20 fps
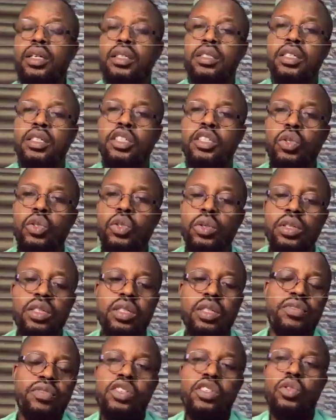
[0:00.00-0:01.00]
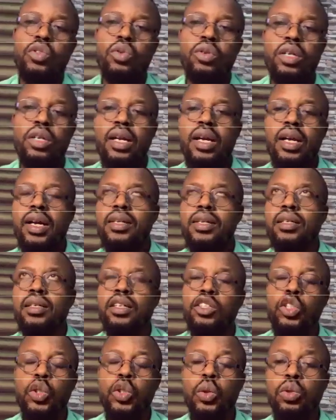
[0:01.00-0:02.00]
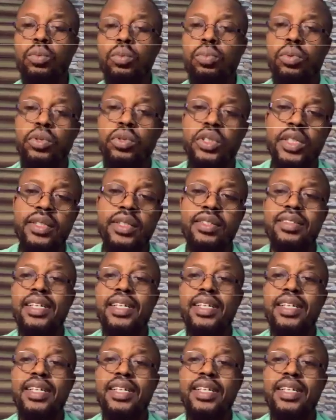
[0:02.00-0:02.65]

T-Drone is the first tokenized drone project.